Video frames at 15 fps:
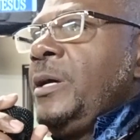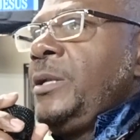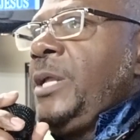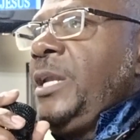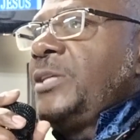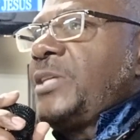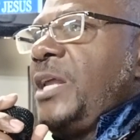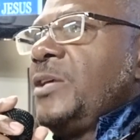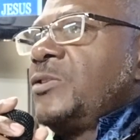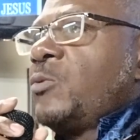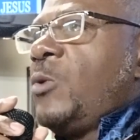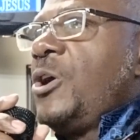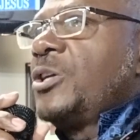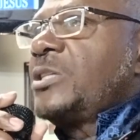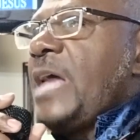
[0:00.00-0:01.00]
Then he said his
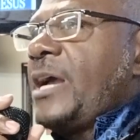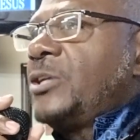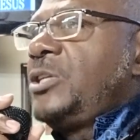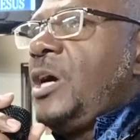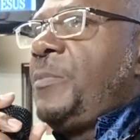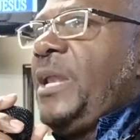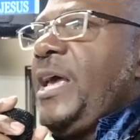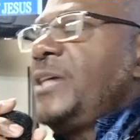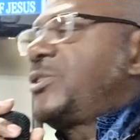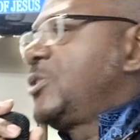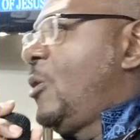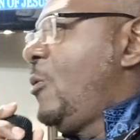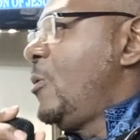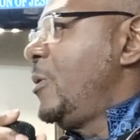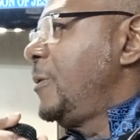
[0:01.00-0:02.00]
word is like a double-edged
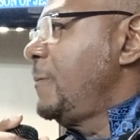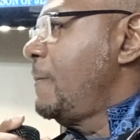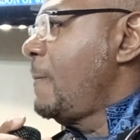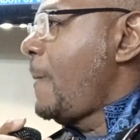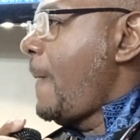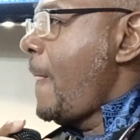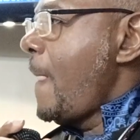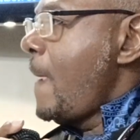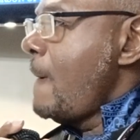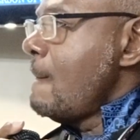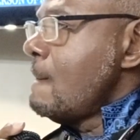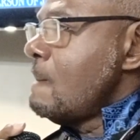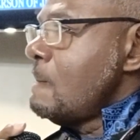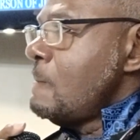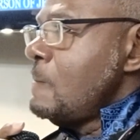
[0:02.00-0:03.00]
sword.
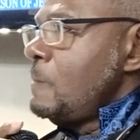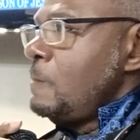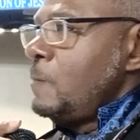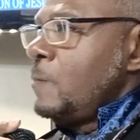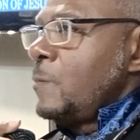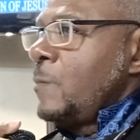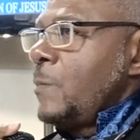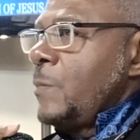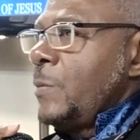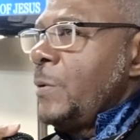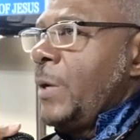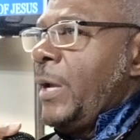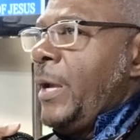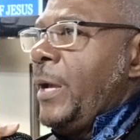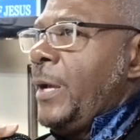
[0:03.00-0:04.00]
Yeah, yeah.
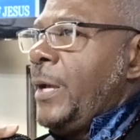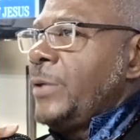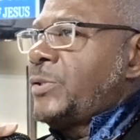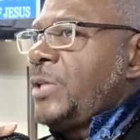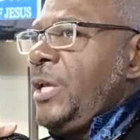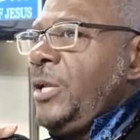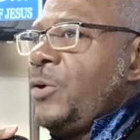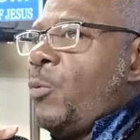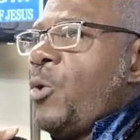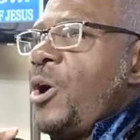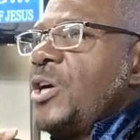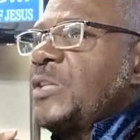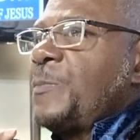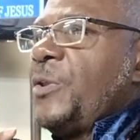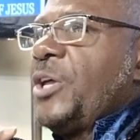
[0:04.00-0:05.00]
And see, the
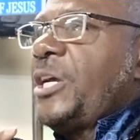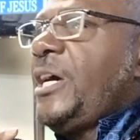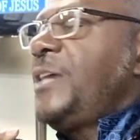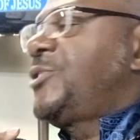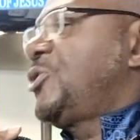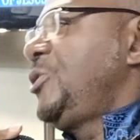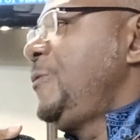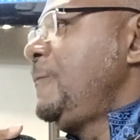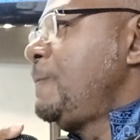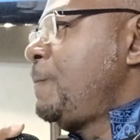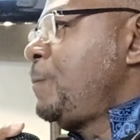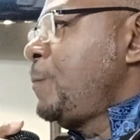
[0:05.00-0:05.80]
word's supposed to cut you.